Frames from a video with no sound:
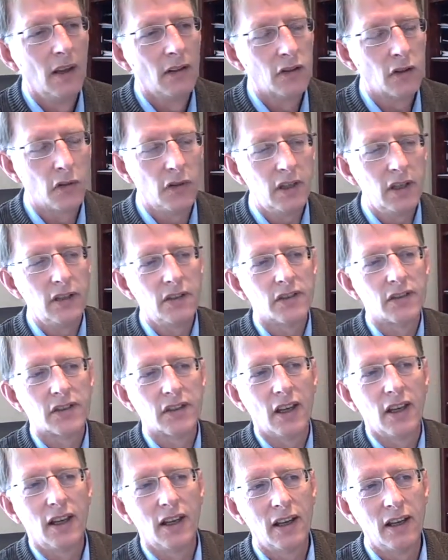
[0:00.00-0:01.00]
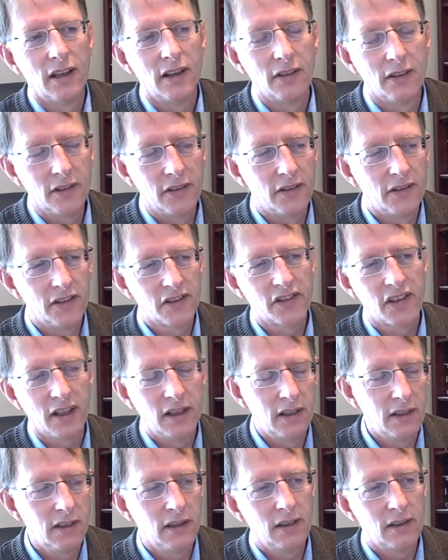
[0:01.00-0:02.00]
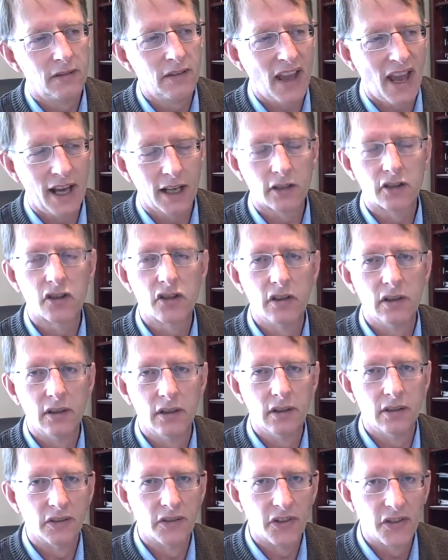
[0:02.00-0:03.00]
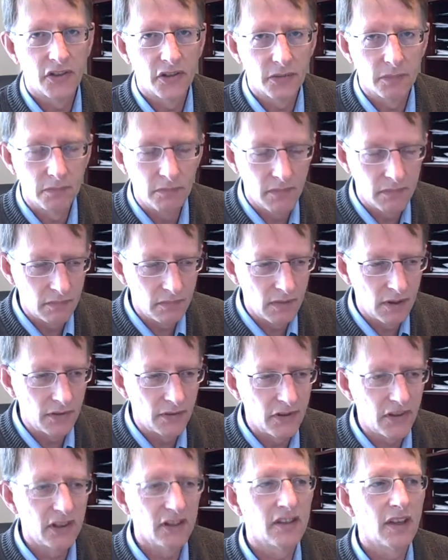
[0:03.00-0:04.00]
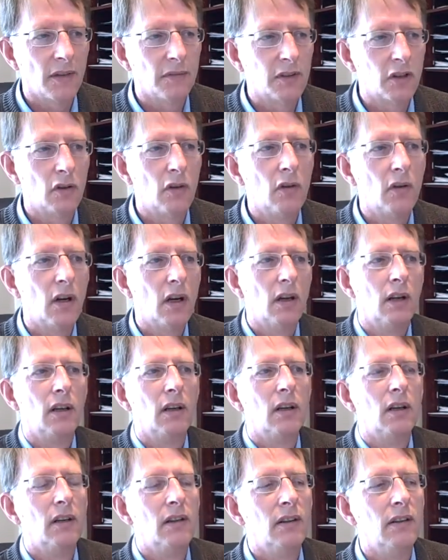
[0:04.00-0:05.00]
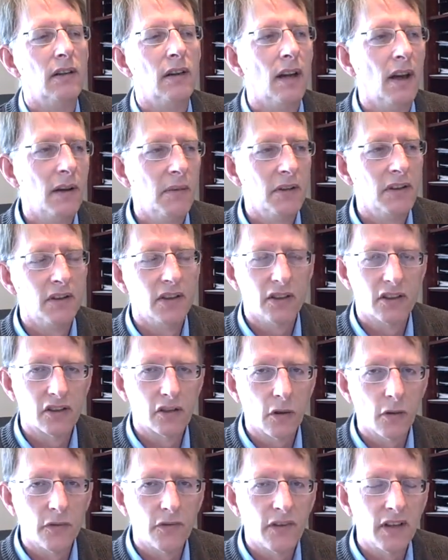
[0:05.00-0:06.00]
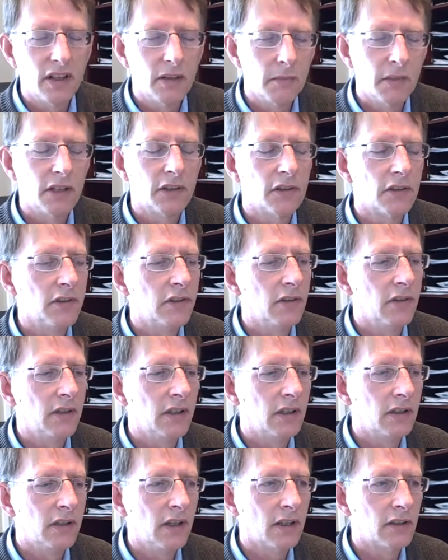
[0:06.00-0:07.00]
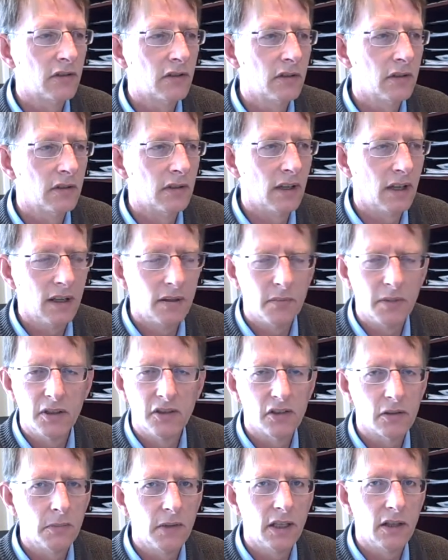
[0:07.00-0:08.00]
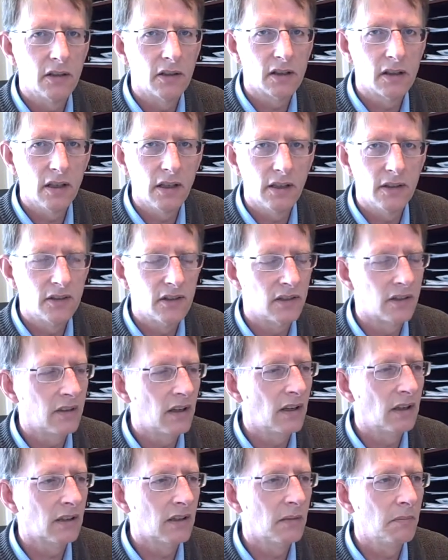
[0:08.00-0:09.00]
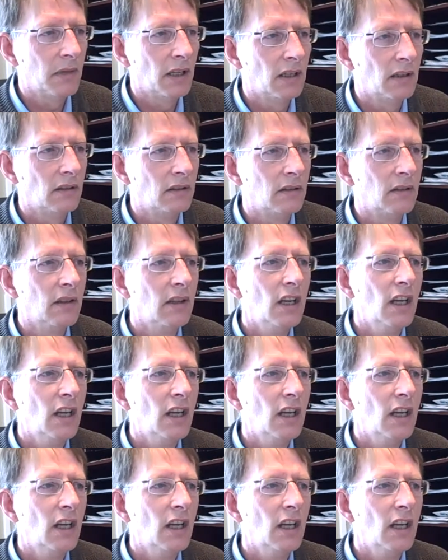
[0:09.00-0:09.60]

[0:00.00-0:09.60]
So these, uh, this idea of action things have to go on. I mean, it's so fundamental to the addiction. I mean, so many of the clients here talk about